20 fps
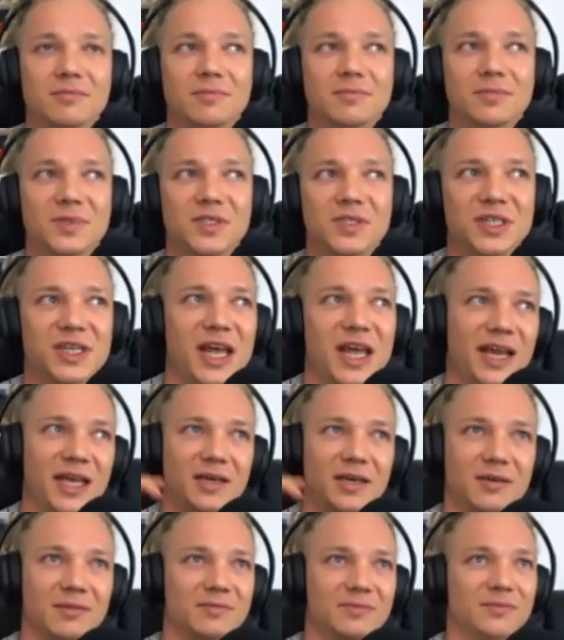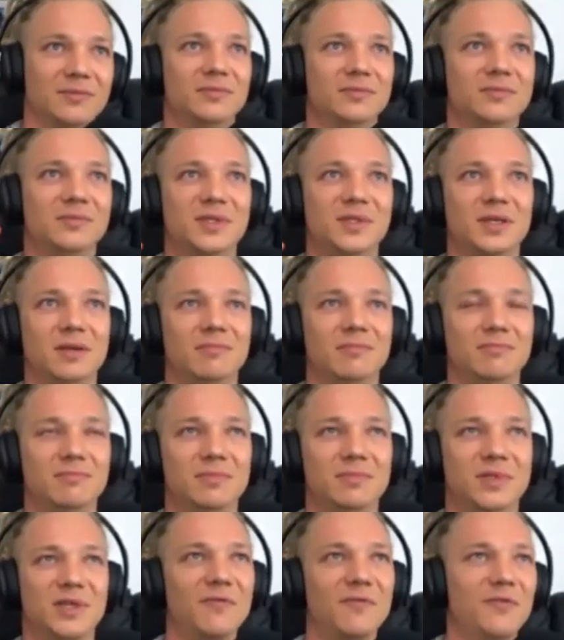genetic
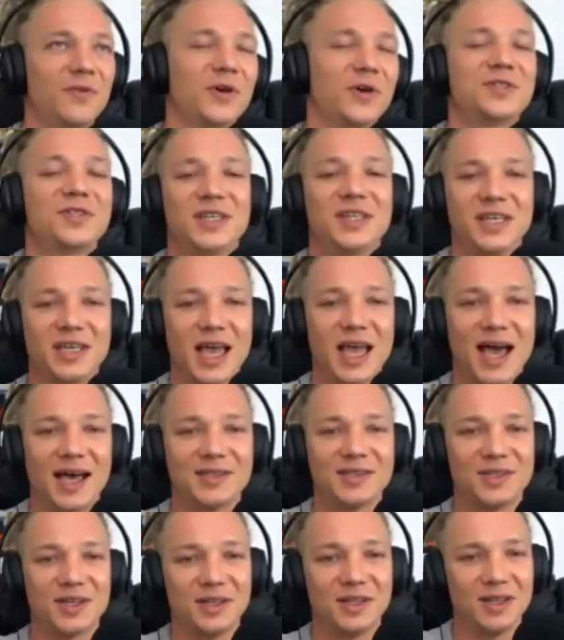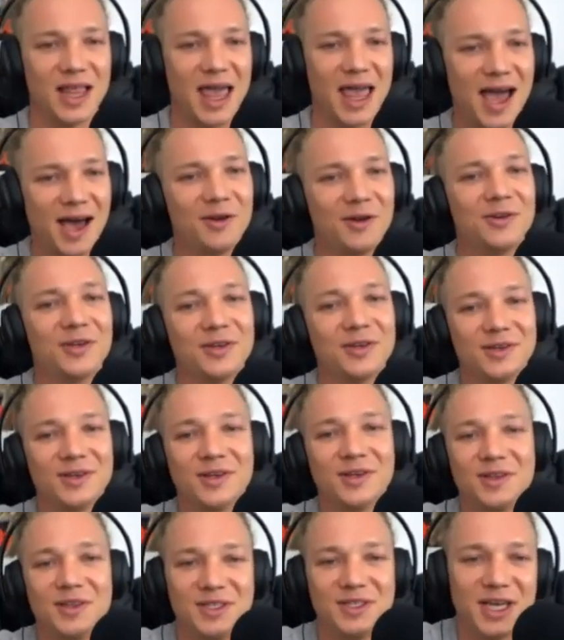diversity has allowed
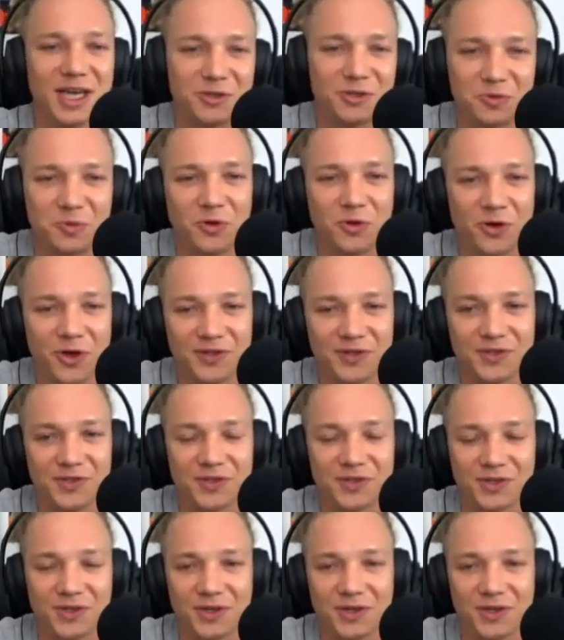the tetraploids